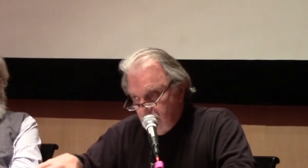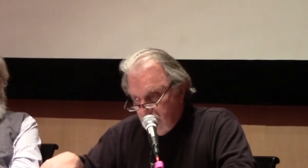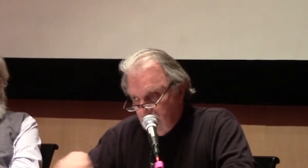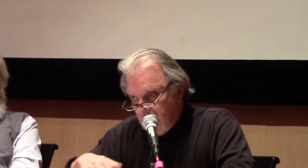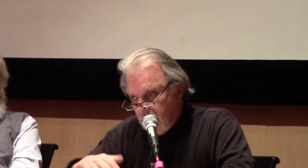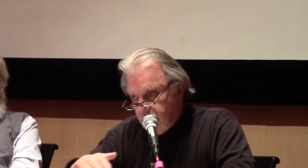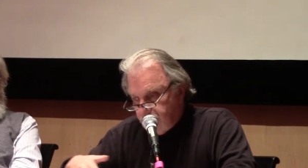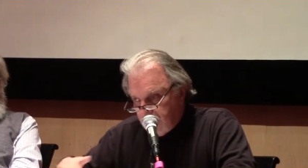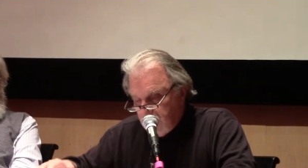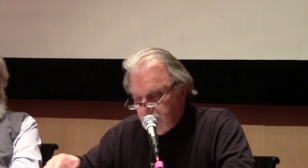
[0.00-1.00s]
uh,
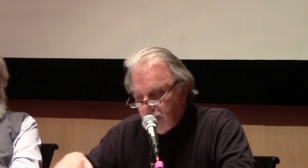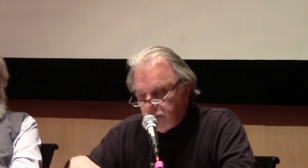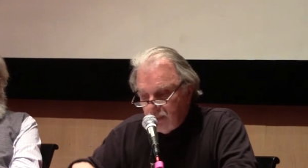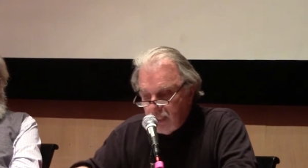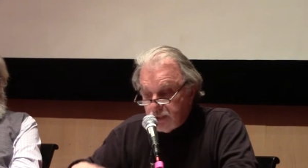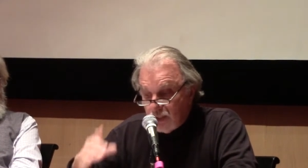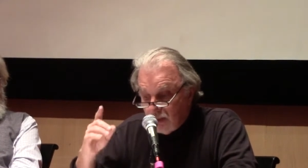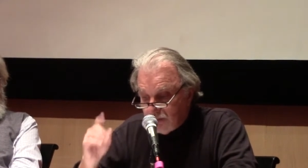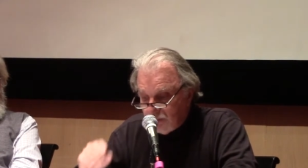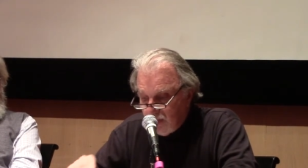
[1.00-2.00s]
through Central Asia
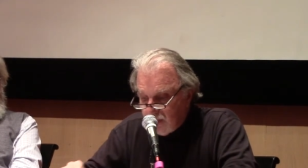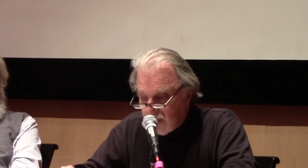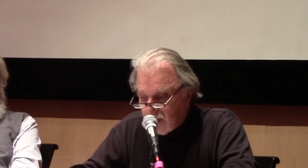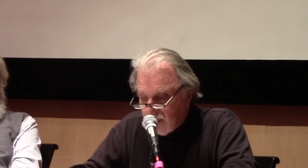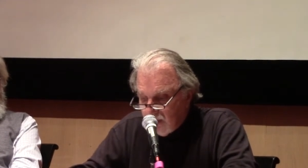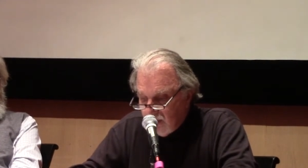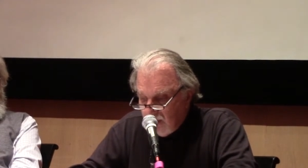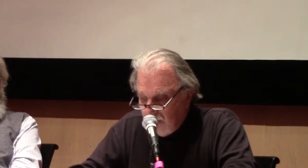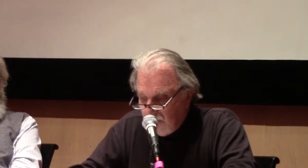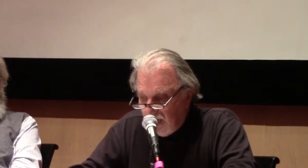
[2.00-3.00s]
are threatened
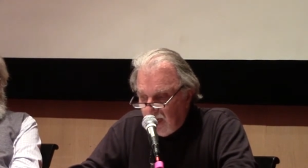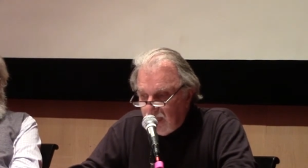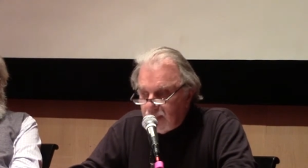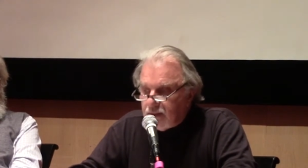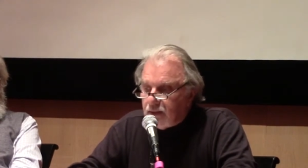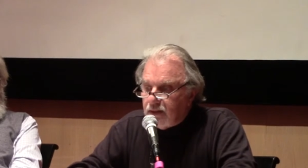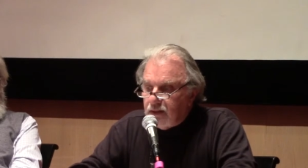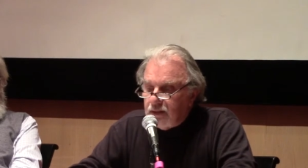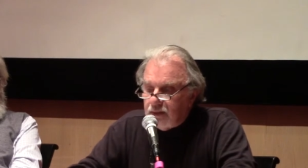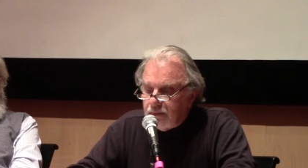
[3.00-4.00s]
by,
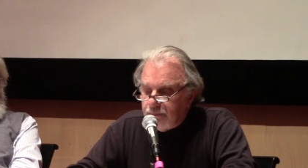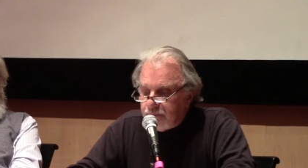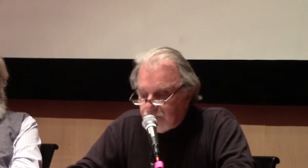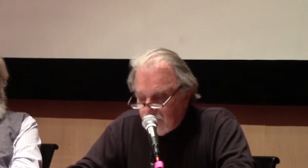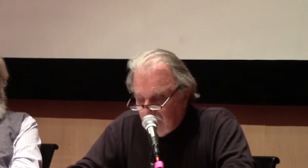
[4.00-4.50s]
um,